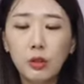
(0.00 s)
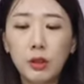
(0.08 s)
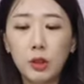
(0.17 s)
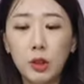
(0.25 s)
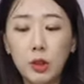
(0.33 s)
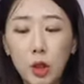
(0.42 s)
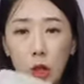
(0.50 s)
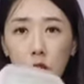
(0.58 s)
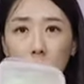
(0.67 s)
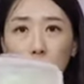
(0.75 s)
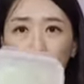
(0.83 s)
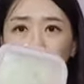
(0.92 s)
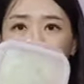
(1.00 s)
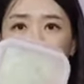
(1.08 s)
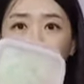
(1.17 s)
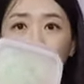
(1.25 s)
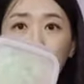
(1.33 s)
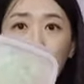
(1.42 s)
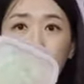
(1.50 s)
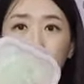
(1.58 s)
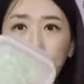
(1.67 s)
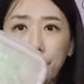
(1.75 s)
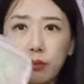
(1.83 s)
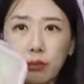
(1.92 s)
for your kitchen life.
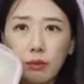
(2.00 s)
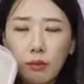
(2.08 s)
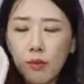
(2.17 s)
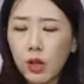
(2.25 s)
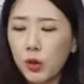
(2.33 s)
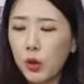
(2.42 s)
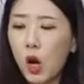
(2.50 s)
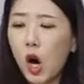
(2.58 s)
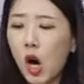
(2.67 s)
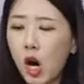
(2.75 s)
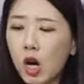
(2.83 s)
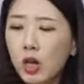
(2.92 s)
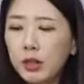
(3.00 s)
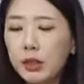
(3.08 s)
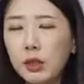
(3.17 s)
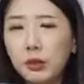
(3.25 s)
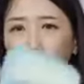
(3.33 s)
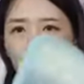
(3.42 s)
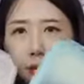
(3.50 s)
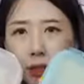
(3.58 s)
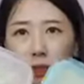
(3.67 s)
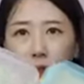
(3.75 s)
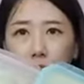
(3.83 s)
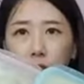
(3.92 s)
So all these
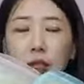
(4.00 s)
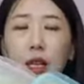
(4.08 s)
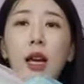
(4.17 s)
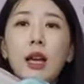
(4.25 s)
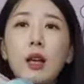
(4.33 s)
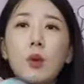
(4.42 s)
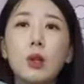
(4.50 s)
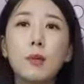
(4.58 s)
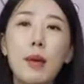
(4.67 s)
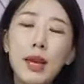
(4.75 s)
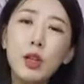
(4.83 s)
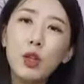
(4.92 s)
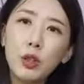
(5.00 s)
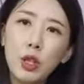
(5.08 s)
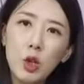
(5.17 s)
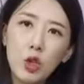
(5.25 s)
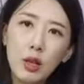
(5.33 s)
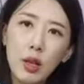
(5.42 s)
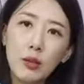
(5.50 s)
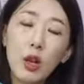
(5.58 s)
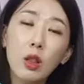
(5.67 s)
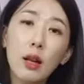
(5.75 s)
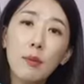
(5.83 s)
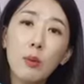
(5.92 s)
freezers, it will make your kitchen life a
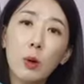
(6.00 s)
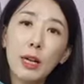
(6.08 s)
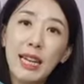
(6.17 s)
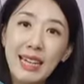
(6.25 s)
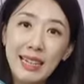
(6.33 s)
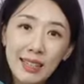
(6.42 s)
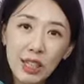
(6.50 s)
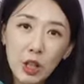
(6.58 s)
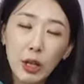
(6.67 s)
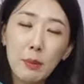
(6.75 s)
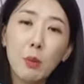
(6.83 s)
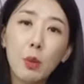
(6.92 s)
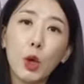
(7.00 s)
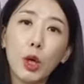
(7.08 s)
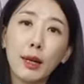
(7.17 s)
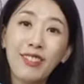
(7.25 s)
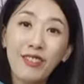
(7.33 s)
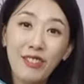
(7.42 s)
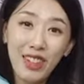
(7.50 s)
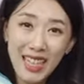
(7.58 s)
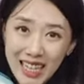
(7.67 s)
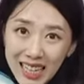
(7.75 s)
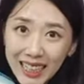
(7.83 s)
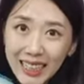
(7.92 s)
lot more easier and more
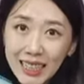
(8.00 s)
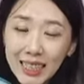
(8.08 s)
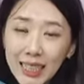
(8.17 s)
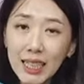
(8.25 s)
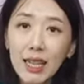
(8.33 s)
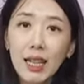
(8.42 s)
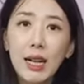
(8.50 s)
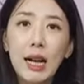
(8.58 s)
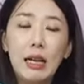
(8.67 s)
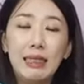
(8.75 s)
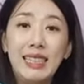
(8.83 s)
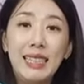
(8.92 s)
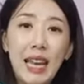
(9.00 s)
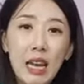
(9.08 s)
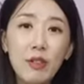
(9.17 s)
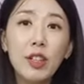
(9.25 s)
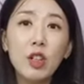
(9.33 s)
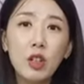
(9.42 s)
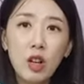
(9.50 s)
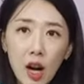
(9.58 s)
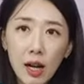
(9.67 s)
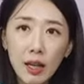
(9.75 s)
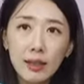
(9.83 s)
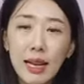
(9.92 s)
convenient, saving the
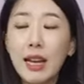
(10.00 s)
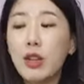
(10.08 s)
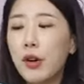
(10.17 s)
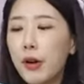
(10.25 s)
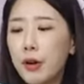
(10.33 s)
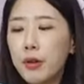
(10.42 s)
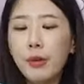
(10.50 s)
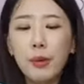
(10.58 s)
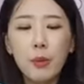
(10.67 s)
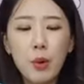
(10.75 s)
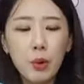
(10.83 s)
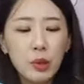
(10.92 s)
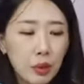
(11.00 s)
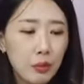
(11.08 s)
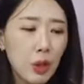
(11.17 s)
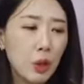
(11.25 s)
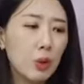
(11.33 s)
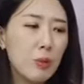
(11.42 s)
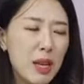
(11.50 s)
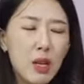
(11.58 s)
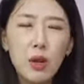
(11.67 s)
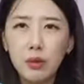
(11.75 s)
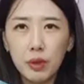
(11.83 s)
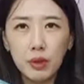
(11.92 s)
cost. I know most of you, many
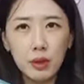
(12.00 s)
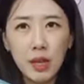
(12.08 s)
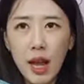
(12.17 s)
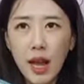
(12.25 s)
of us,